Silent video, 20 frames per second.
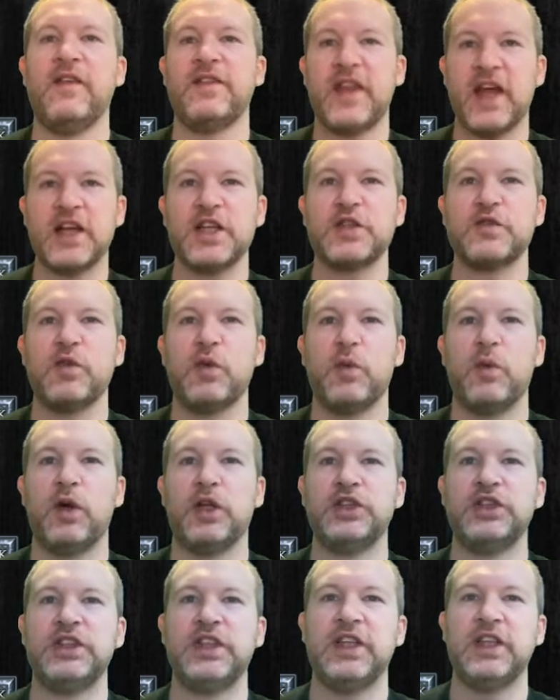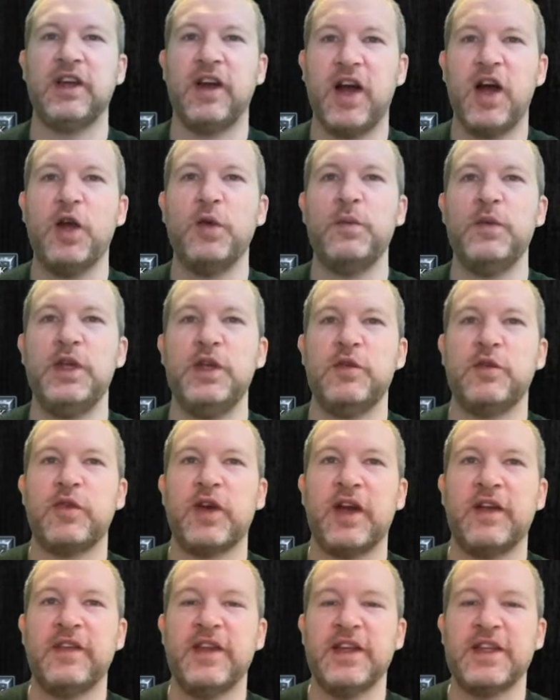Thanks for watching. I hope you
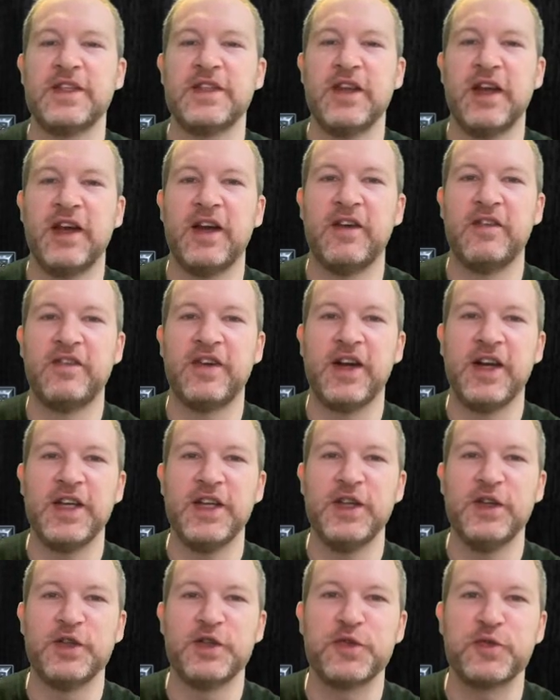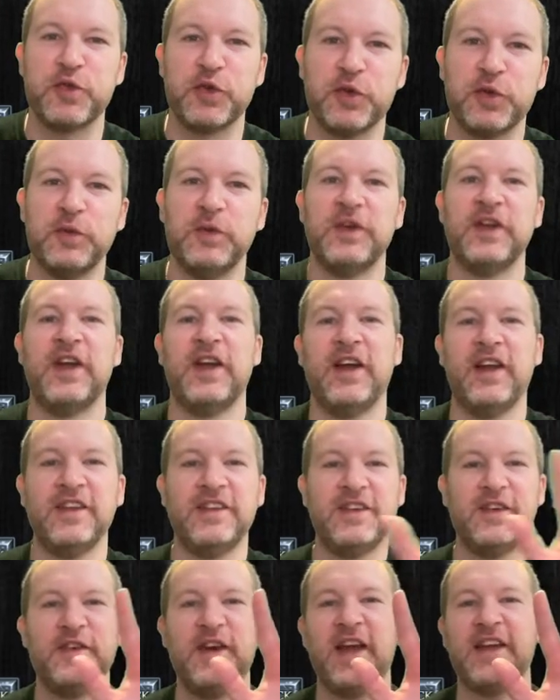found this very useful.
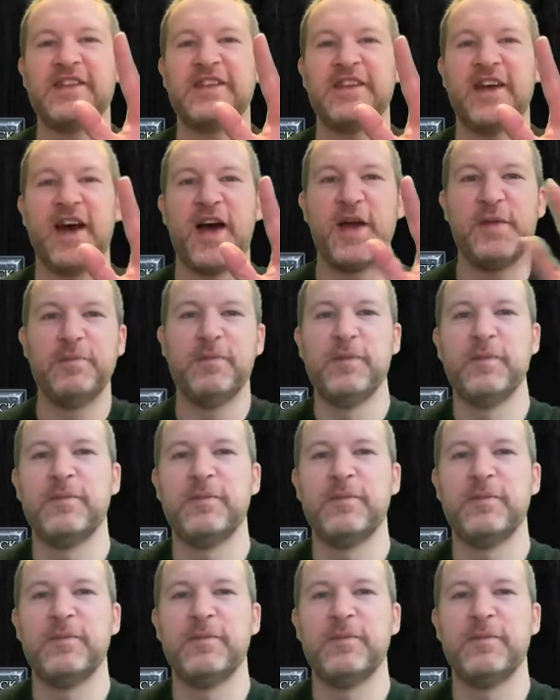Until next time,